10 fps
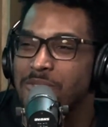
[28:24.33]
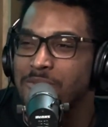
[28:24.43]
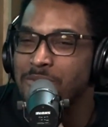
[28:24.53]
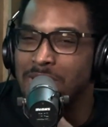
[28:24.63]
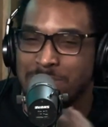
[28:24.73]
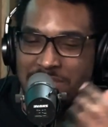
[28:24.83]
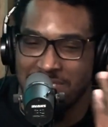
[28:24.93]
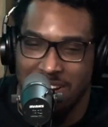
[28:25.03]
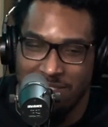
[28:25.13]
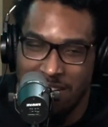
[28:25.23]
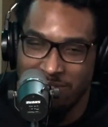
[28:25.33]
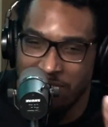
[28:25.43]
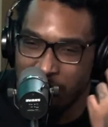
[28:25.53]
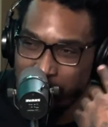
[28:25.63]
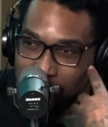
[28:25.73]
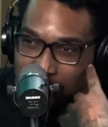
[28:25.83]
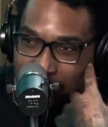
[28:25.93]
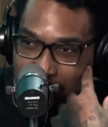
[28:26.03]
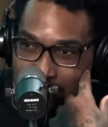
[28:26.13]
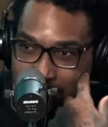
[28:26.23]
Well, I'm just saying, I've
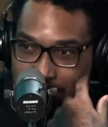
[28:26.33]
never.